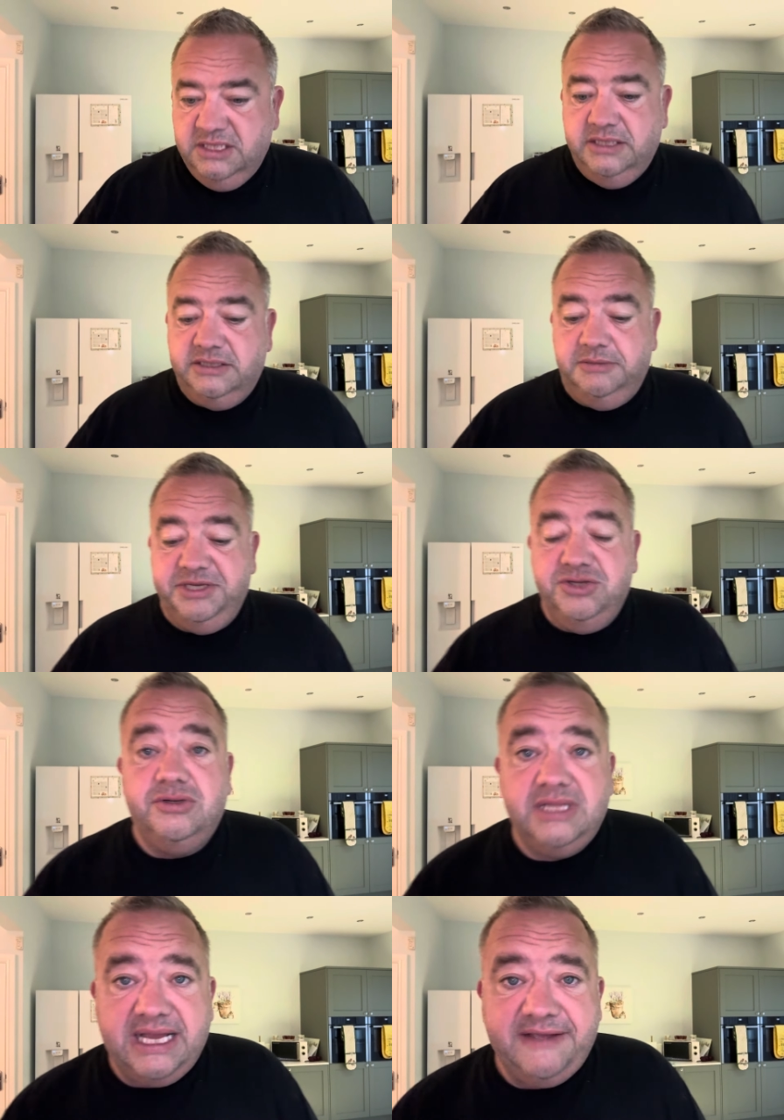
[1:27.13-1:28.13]
There'll be no
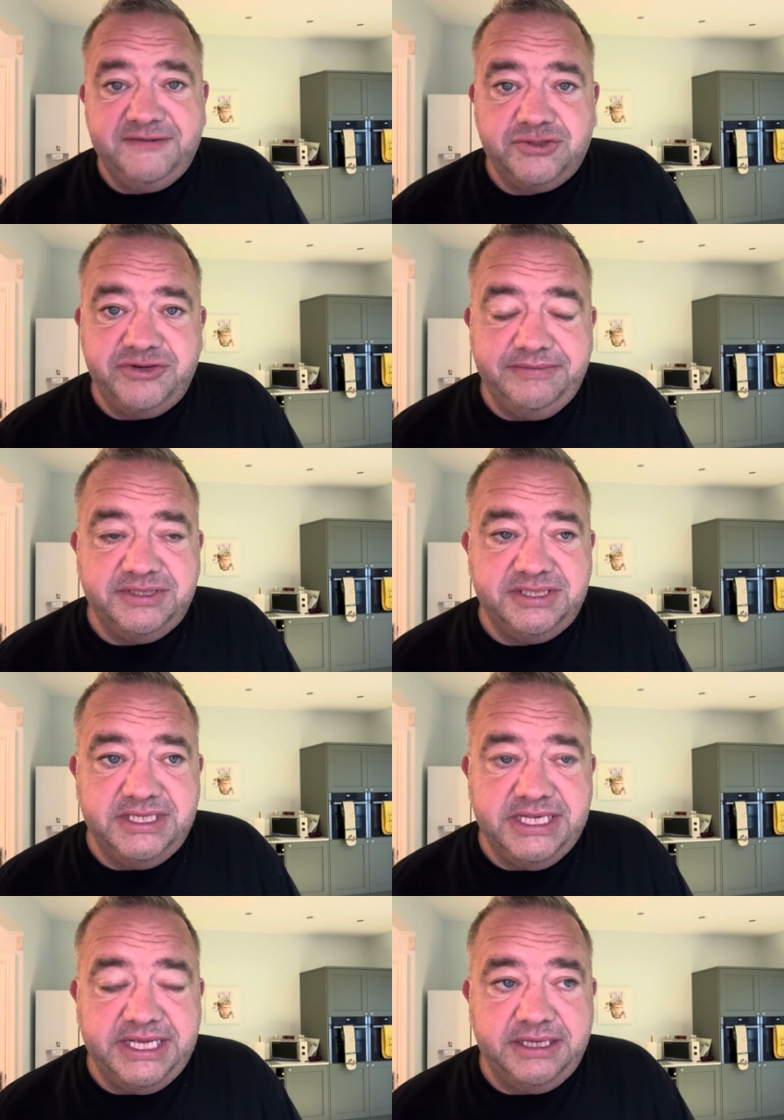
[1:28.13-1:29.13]
live streams
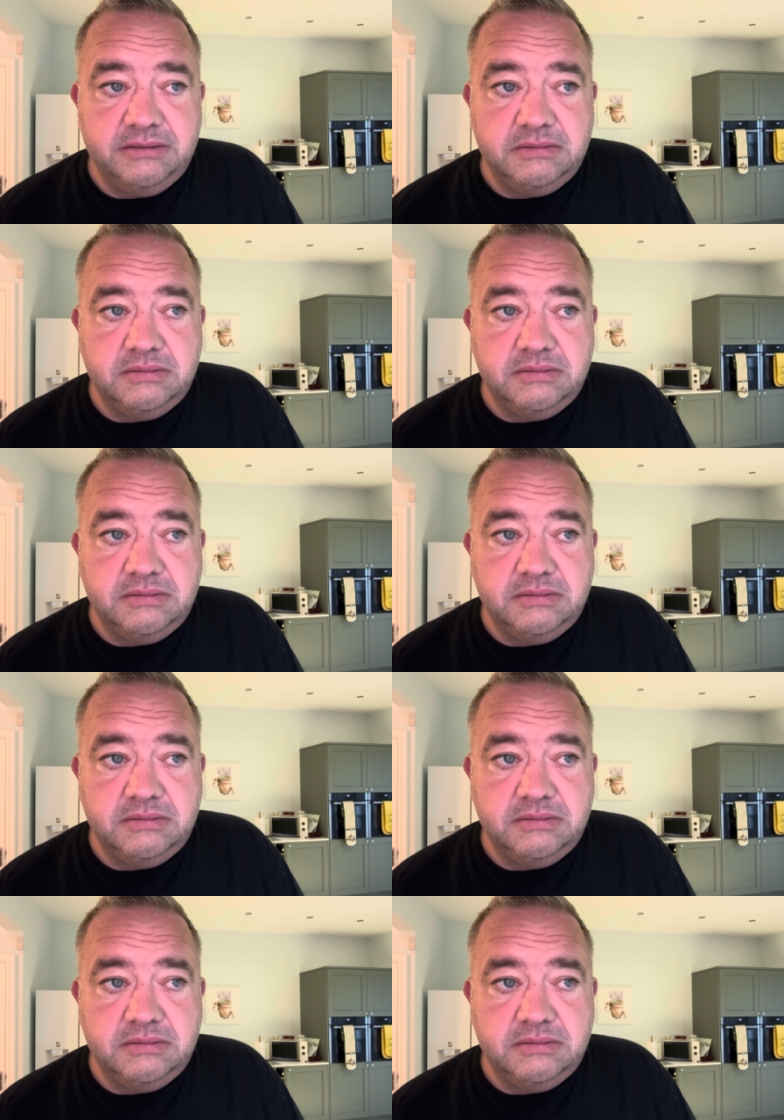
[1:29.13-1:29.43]
today.